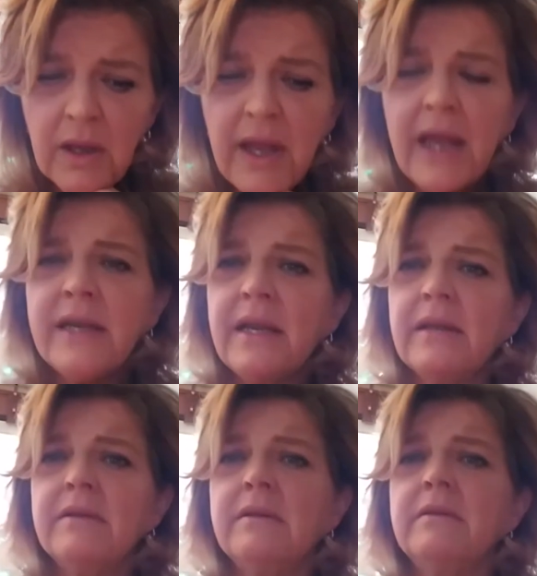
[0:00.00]
And
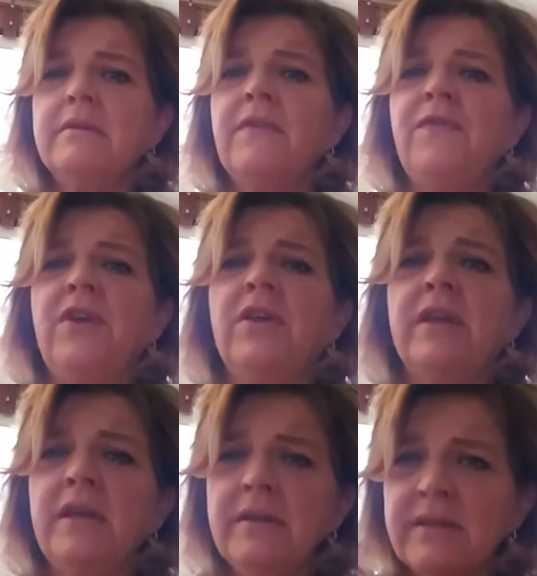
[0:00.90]
the
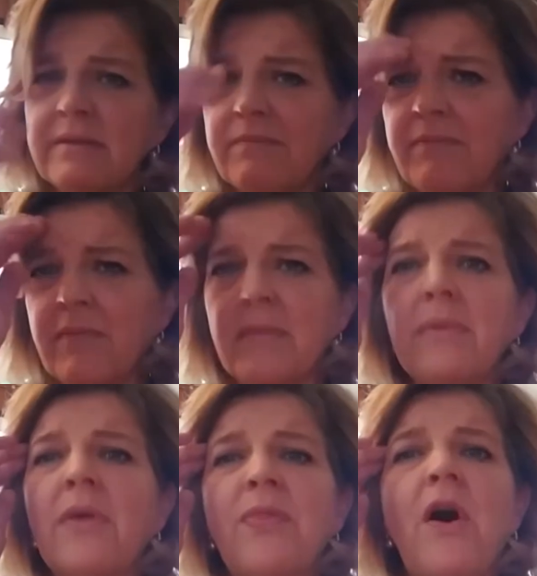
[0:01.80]
feelings,
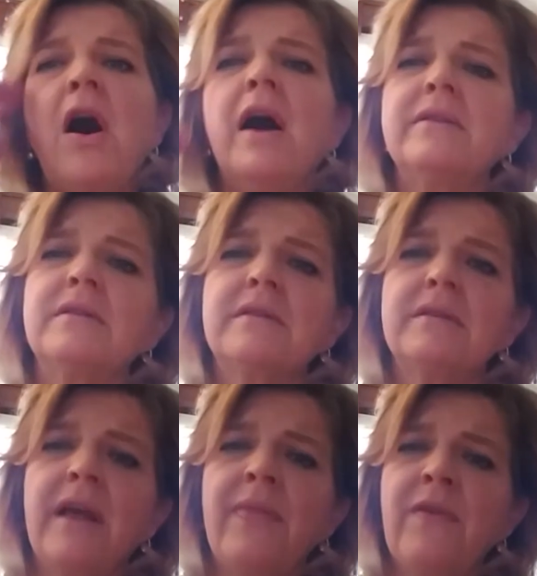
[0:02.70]
the
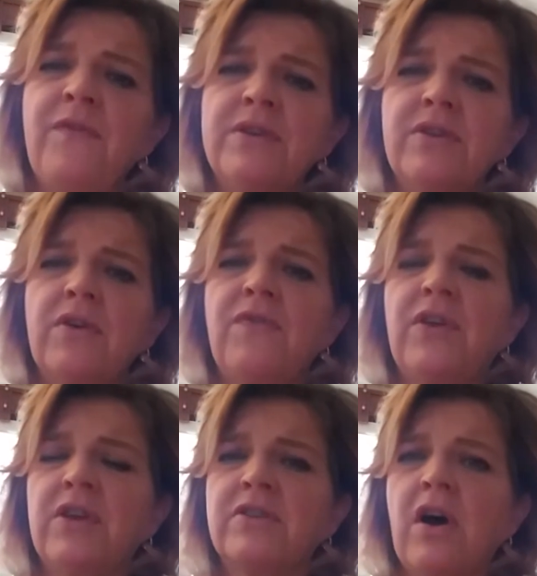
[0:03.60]
thoughts, and the physical
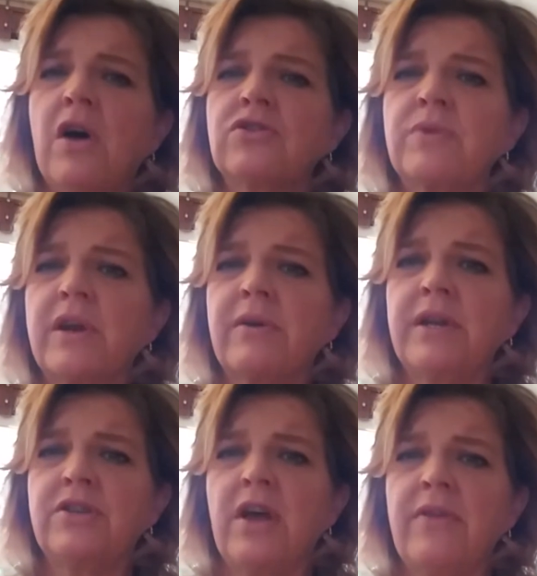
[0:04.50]
feelings all trigger
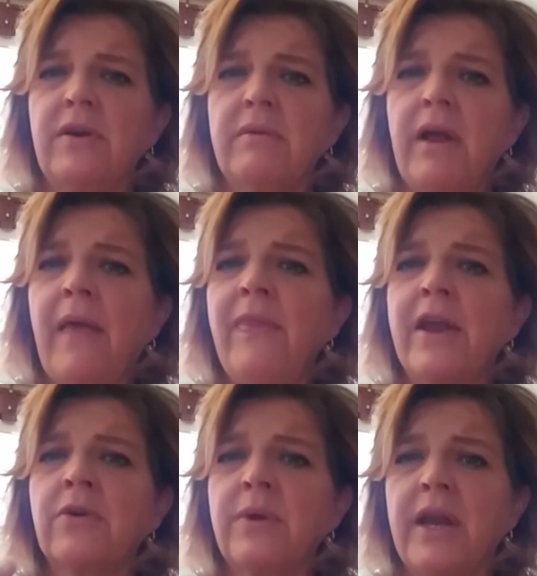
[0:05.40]
each other and
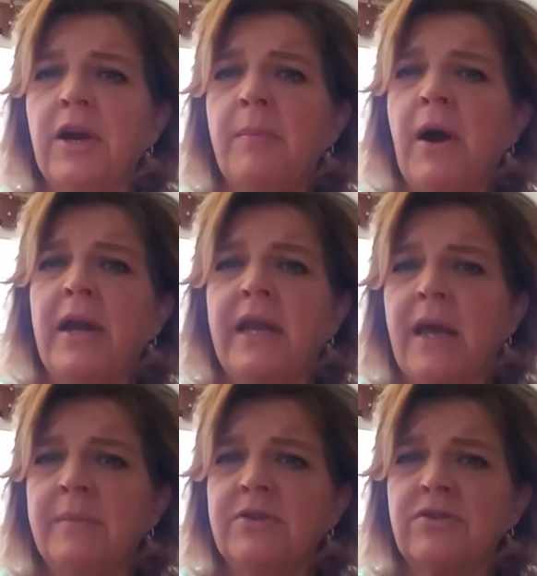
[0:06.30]
then create our body
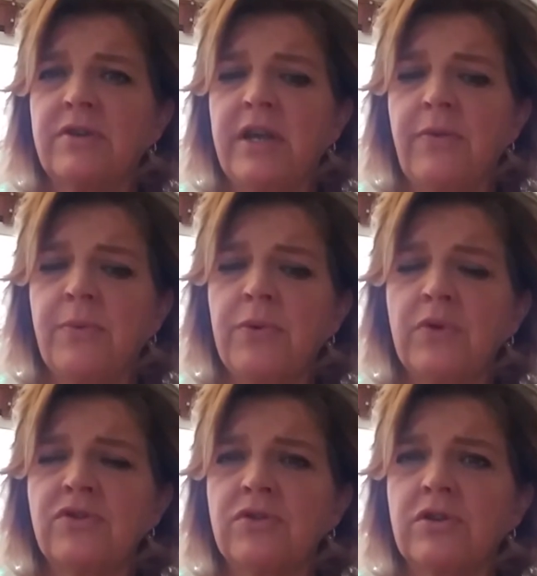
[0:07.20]
chemistry through
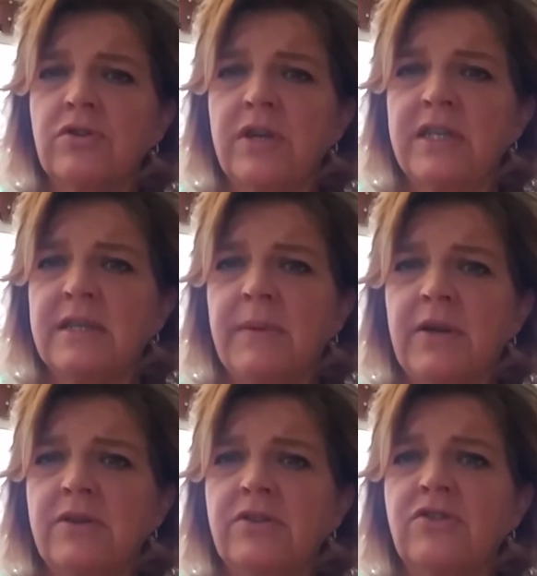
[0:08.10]
those
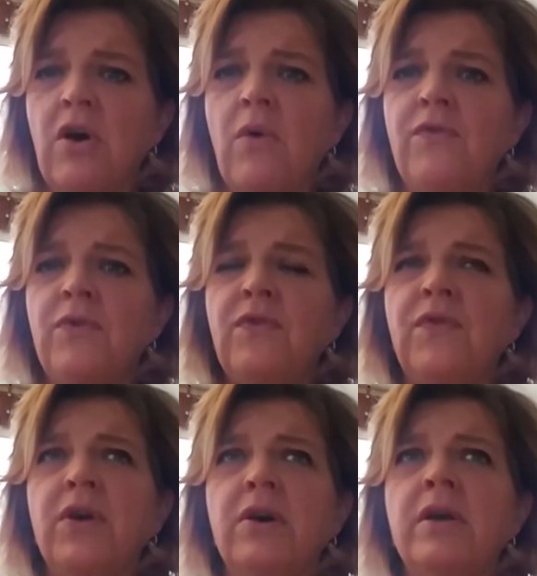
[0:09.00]
neurotransmitters. So if you
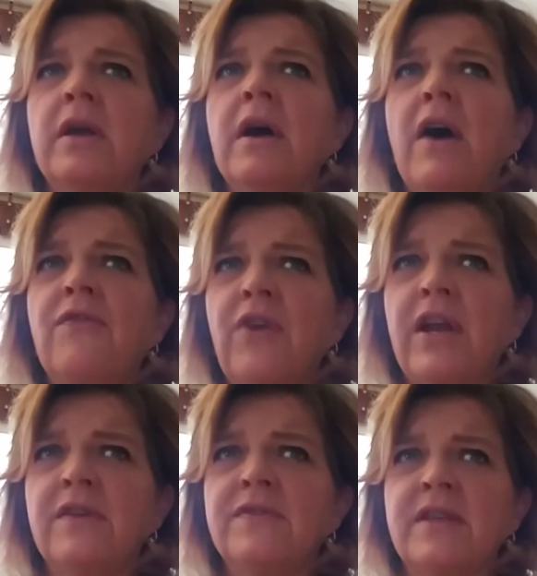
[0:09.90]
feel
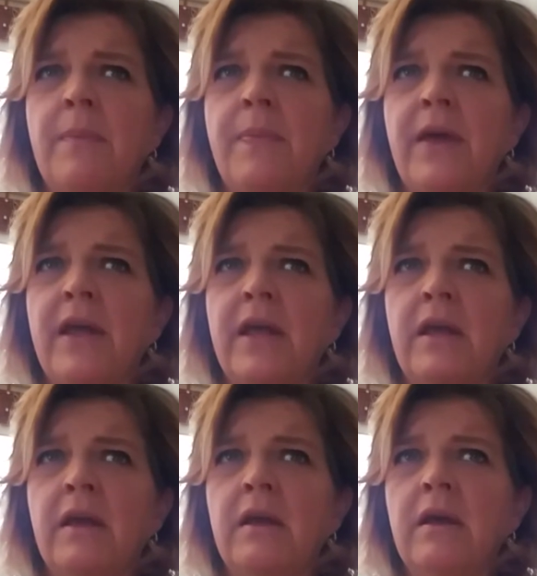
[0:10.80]
afraid of something,